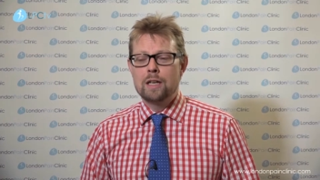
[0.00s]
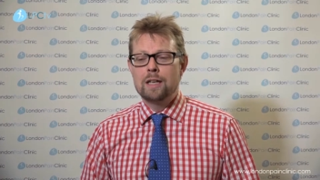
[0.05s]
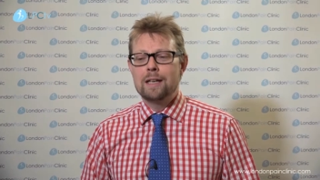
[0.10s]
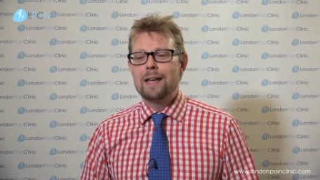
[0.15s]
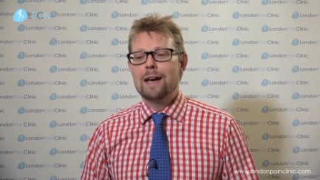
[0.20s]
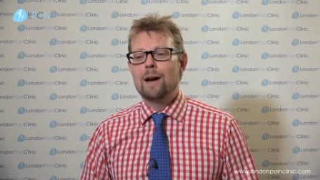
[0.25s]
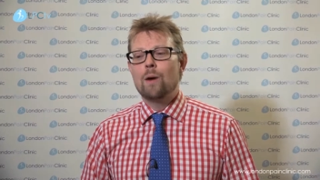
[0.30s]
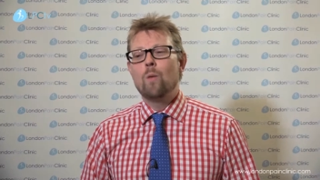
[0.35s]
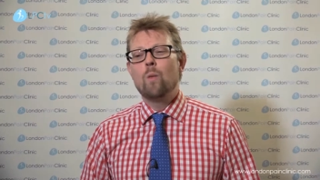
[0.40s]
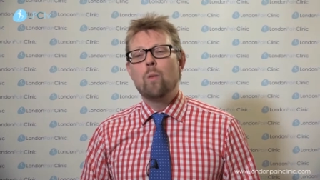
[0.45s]

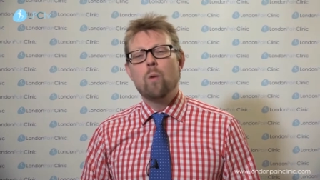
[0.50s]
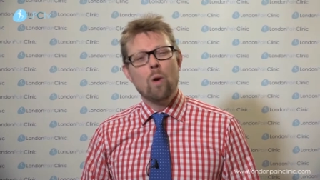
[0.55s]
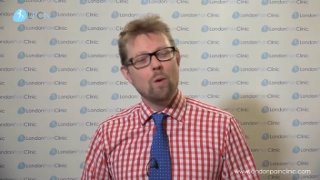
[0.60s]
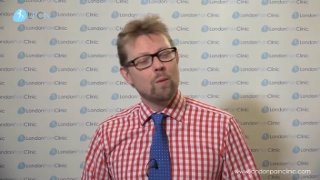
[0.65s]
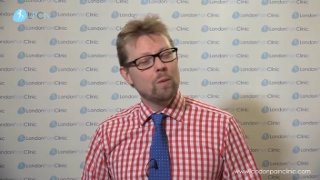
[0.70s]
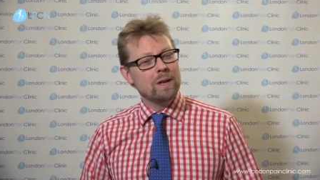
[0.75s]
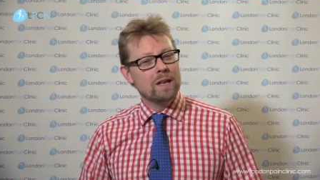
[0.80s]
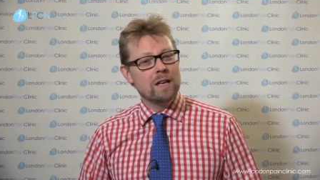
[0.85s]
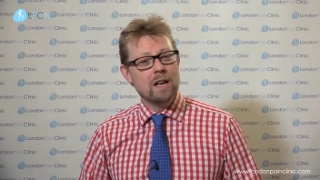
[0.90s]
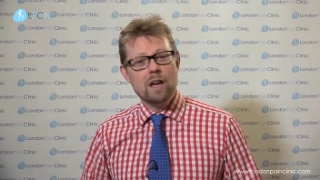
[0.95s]
Now, what
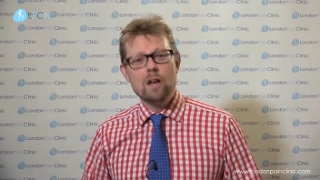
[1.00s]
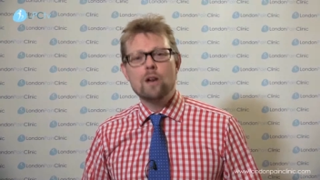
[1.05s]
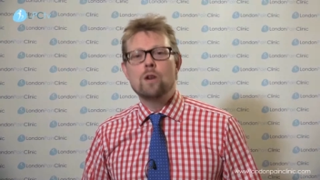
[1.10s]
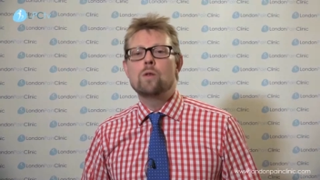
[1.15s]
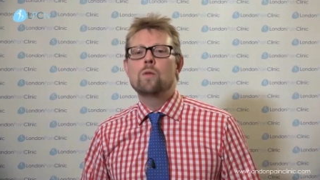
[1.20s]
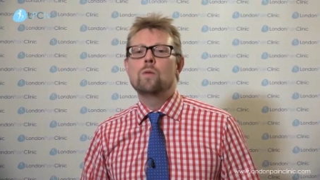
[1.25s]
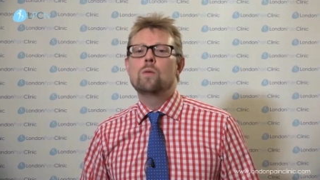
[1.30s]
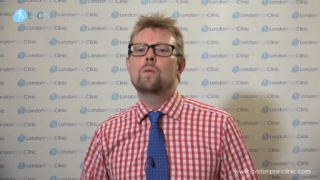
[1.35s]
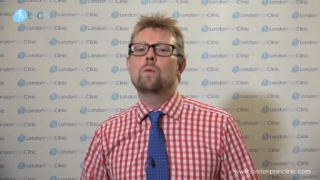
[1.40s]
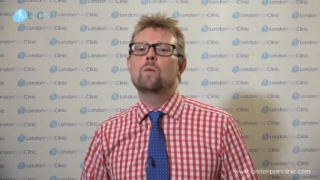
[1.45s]
we
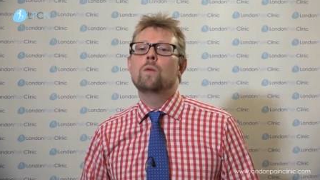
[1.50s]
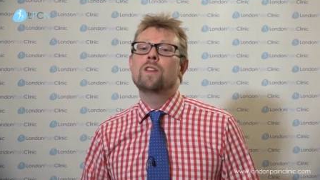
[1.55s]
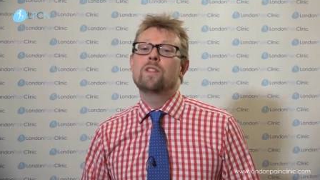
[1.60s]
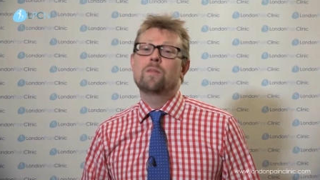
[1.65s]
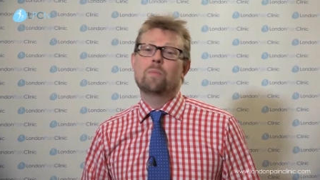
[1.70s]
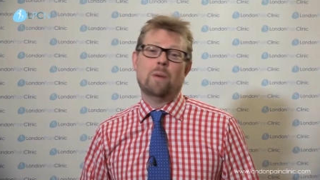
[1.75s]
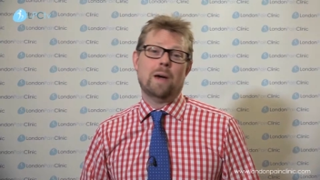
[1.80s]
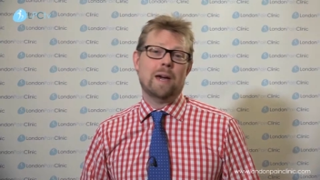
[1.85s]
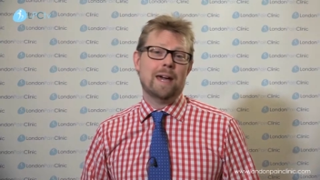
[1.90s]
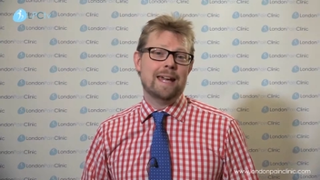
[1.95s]
know
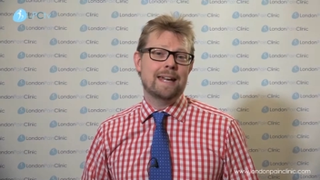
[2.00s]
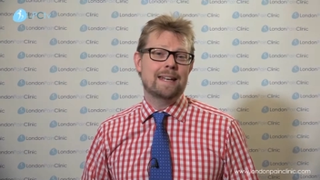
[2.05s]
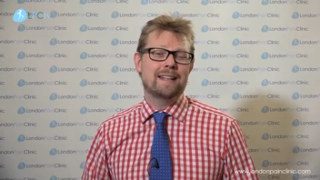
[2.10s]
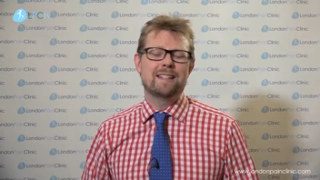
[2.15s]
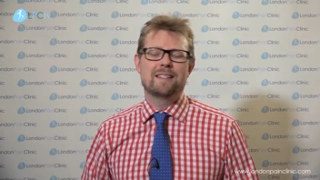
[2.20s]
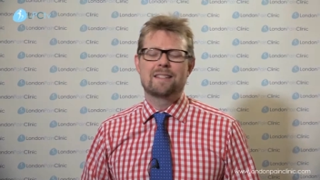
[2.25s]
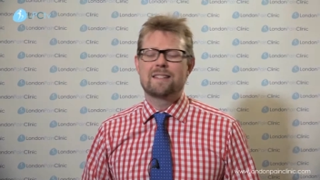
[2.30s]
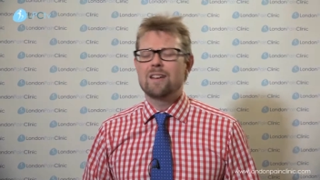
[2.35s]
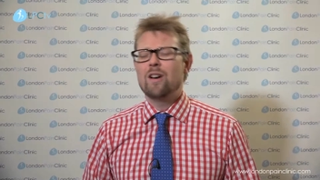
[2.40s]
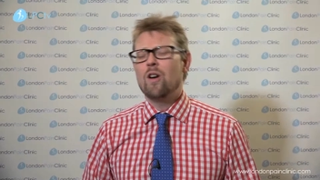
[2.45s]
with pain
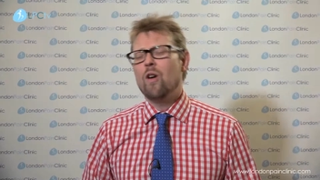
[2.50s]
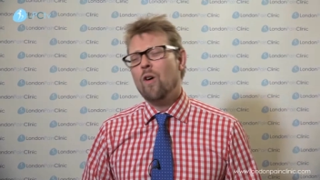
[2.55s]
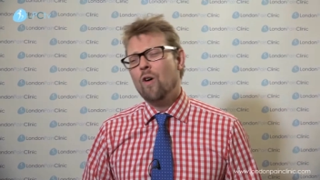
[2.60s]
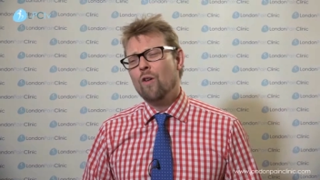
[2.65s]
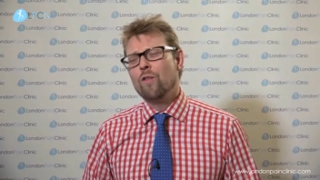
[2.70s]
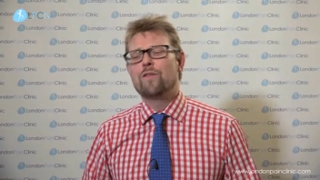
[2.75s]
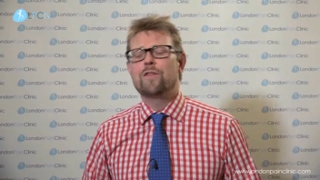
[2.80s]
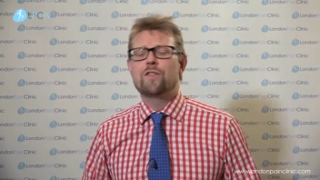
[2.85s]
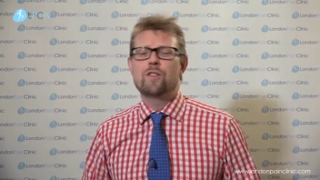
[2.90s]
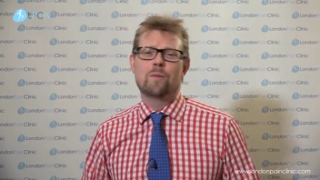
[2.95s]
is that
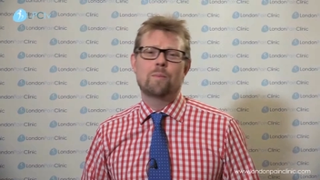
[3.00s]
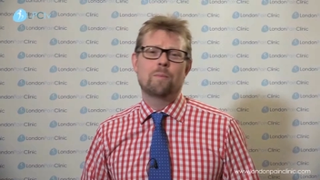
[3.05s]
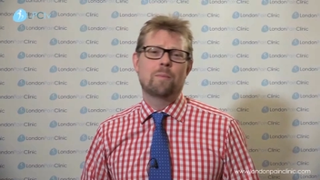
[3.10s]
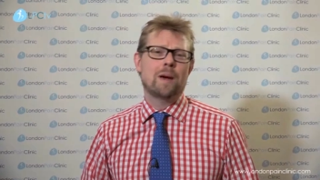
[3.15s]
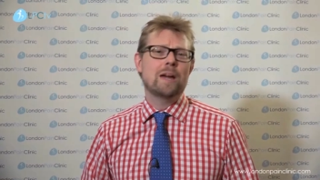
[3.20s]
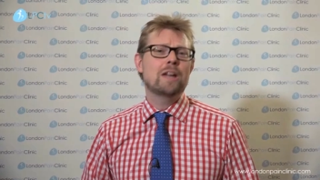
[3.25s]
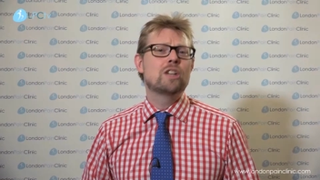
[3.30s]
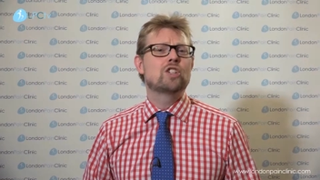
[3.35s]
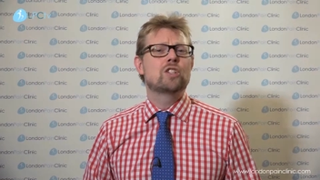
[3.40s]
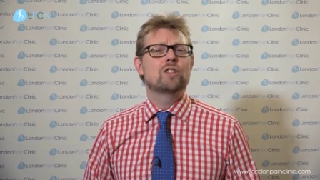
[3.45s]
often
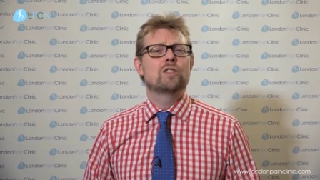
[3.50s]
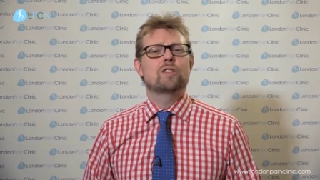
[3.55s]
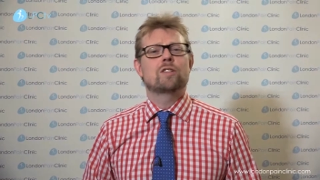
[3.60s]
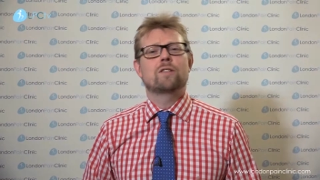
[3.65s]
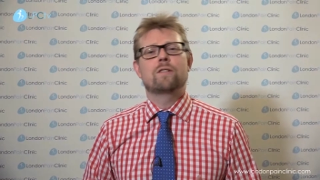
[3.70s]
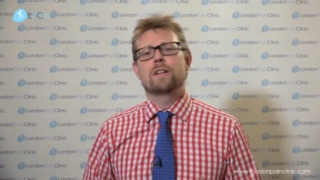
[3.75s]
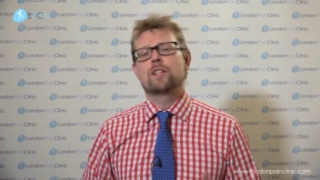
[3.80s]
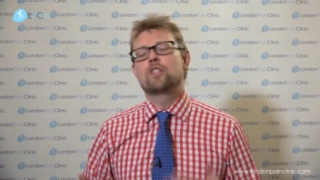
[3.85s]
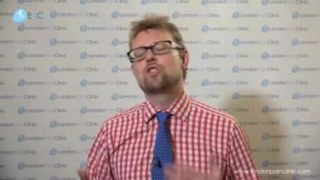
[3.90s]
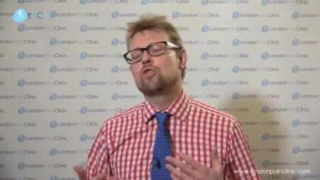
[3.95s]
patients
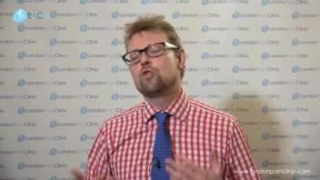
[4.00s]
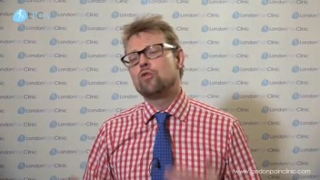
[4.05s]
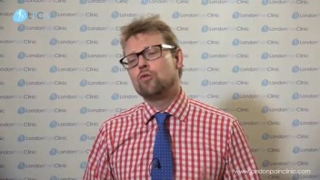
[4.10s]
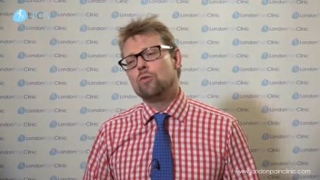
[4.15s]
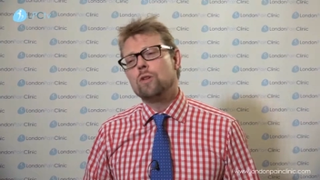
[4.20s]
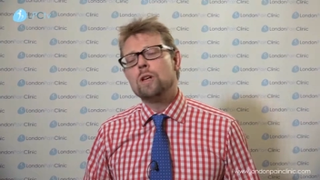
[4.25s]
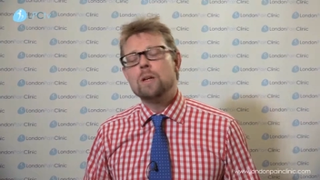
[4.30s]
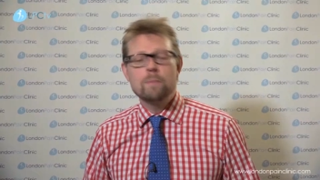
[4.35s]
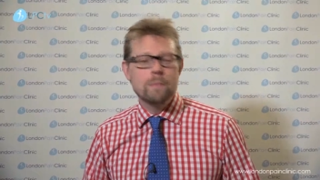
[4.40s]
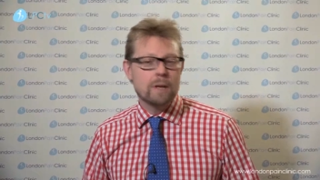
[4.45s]
are
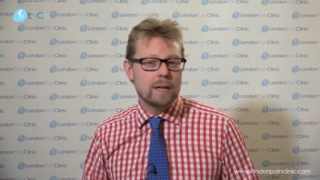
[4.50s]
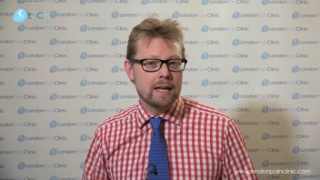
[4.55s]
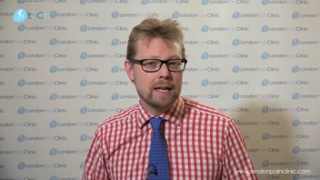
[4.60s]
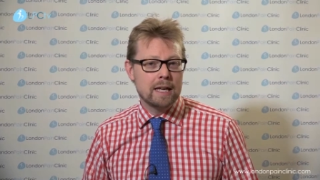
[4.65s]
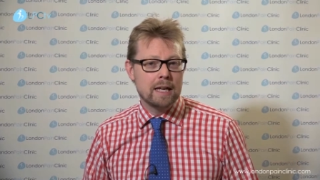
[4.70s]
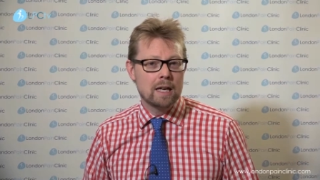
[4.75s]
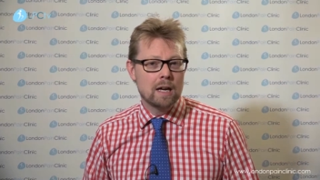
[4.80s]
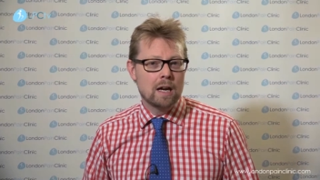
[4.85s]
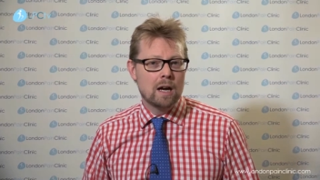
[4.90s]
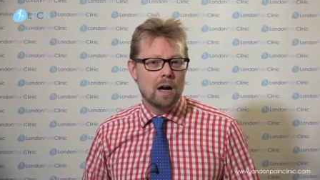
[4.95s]

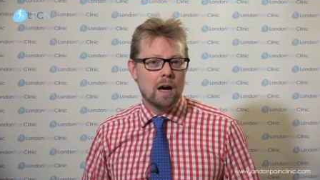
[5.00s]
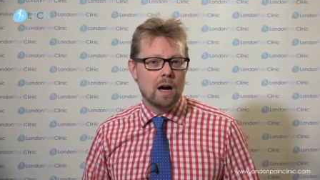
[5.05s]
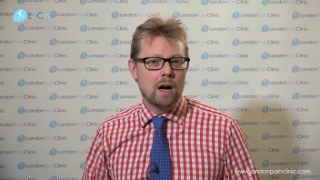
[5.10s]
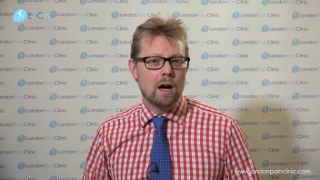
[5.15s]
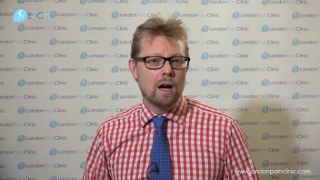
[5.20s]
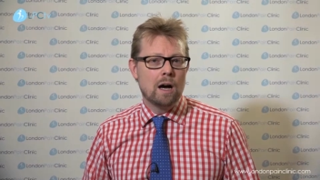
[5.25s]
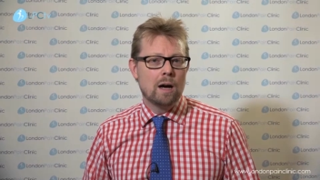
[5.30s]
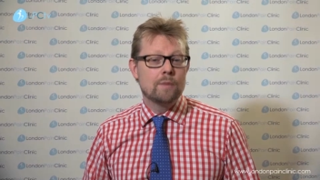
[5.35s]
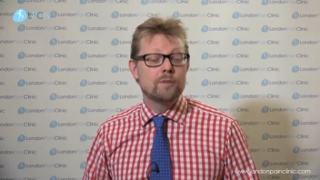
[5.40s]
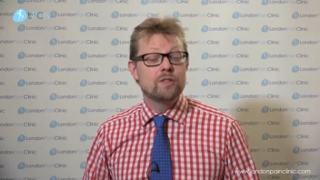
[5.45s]
extremely
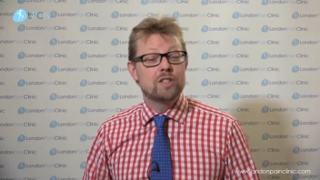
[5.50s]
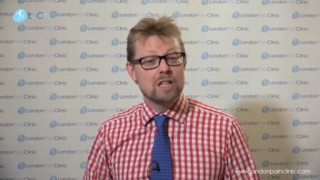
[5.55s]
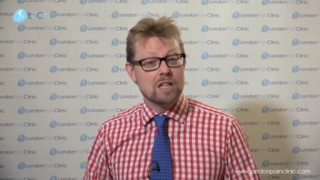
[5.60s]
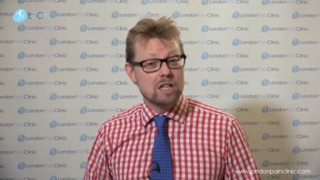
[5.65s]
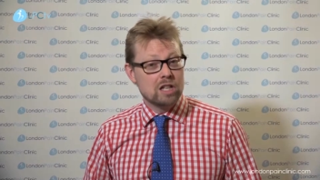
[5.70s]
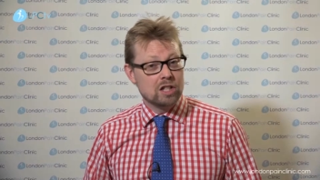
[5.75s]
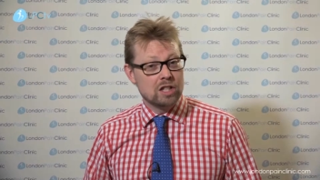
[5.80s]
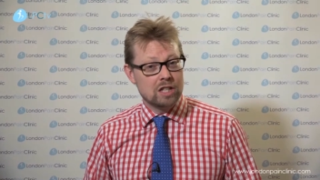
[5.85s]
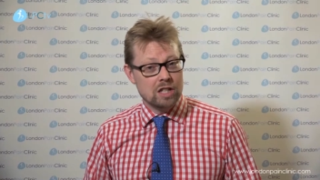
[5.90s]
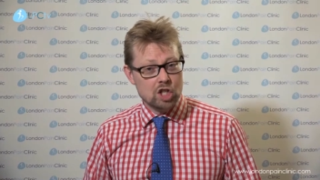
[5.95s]
uh,
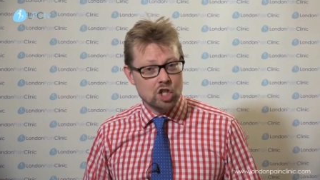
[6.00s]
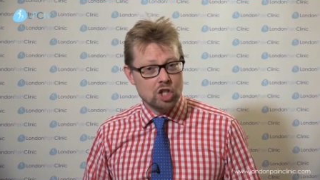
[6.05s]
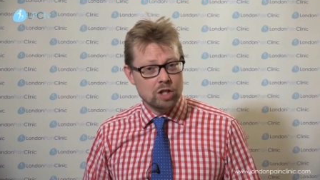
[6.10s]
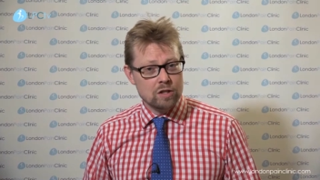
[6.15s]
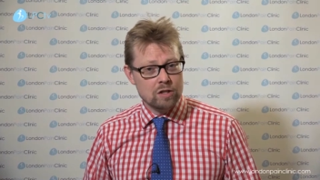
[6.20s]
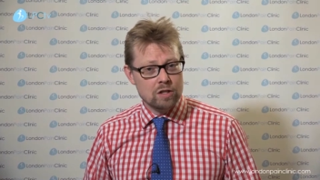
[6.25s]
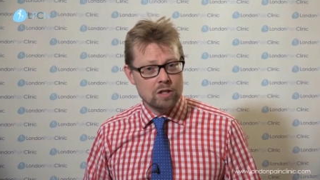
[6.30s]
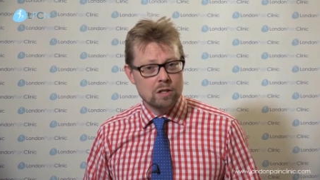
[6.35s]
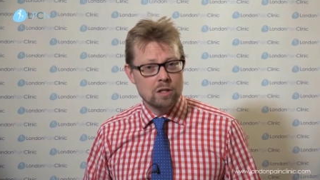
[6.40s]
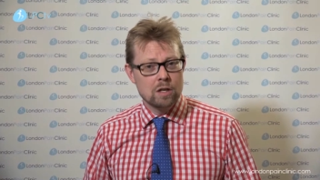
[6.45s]

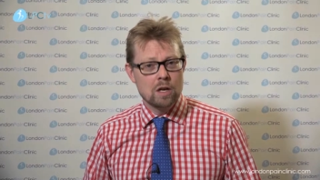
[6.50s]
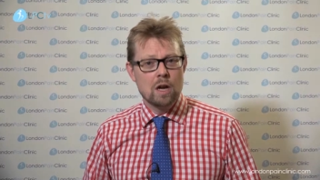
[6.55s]
deconditioned,